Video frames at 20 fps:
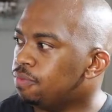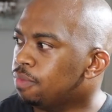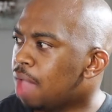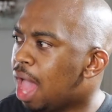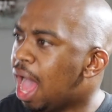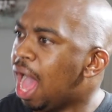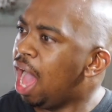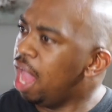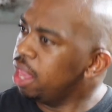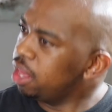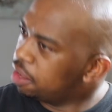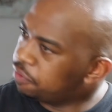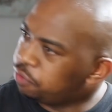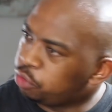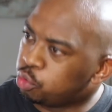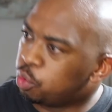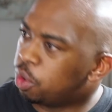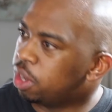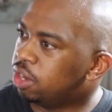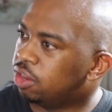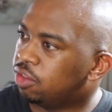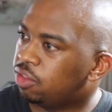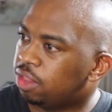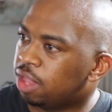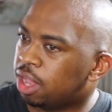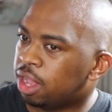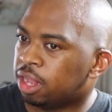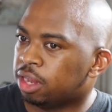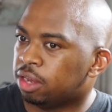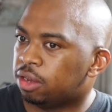I have to
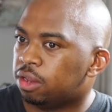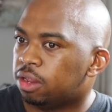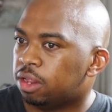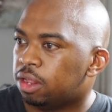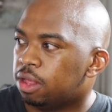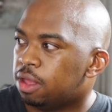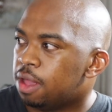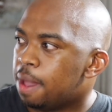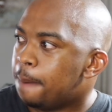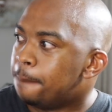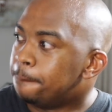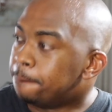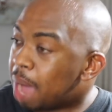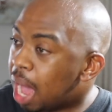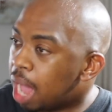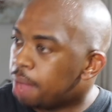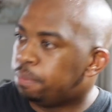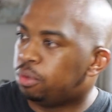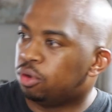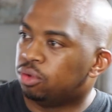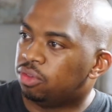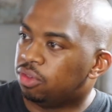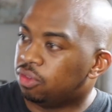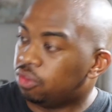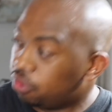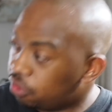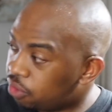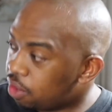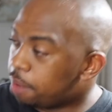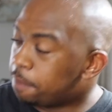understand my
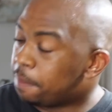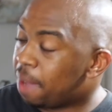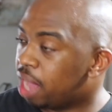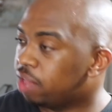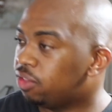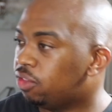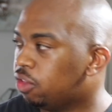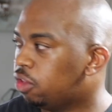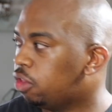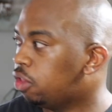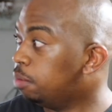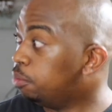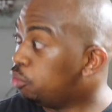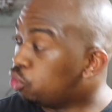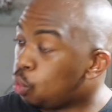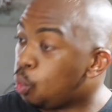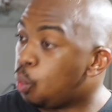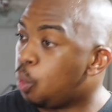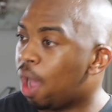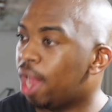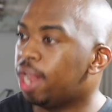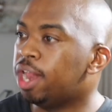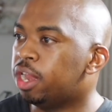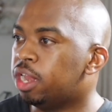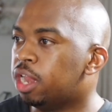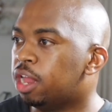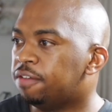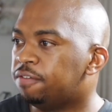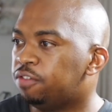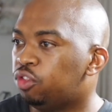processes and my systems well
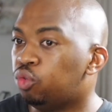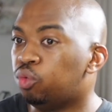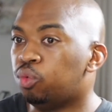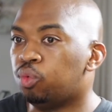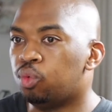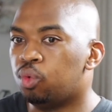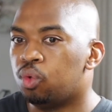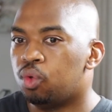enough to